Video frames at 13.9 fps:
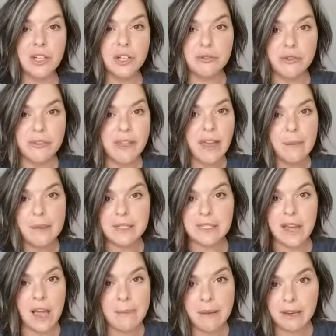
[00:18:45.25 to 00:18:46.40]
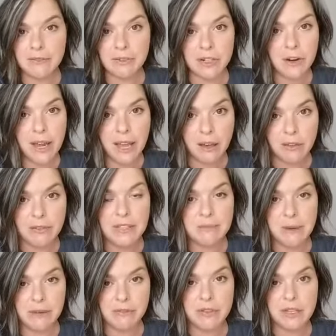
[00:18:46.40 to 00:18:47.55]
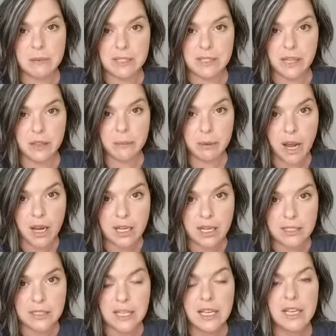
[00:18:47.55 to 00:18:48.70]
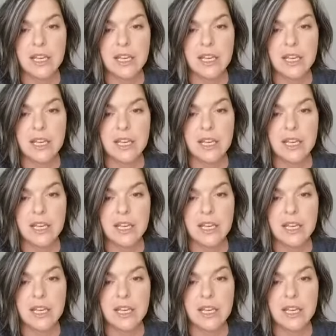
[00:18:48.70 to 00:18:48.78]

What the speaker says: Good for them. It's not made for your health. It's made for them to sell a product.